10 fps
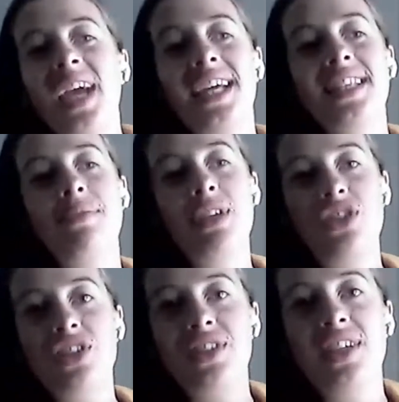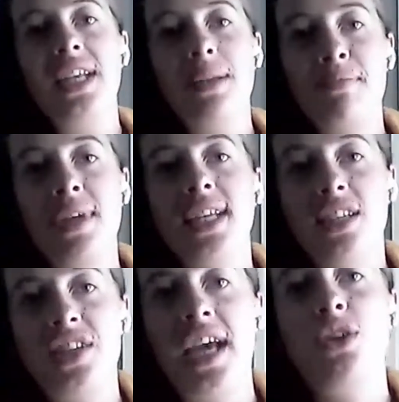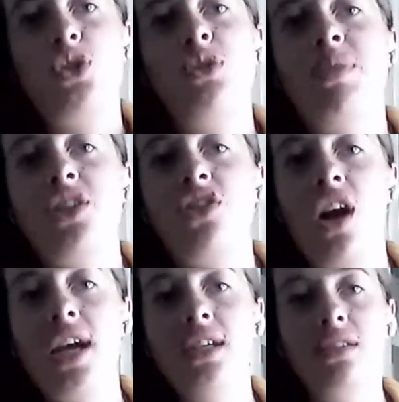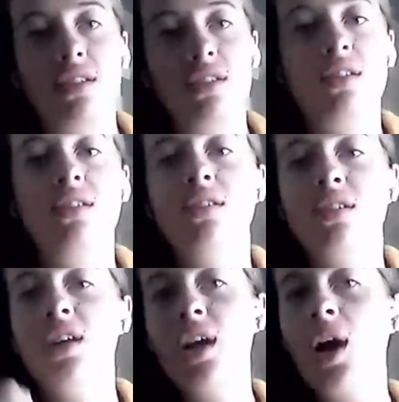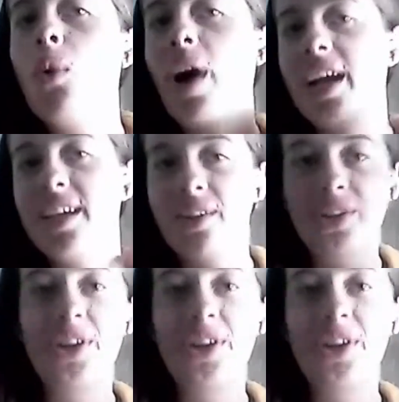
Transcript: and then when she's in a, in a tantrum, I try and just whack it on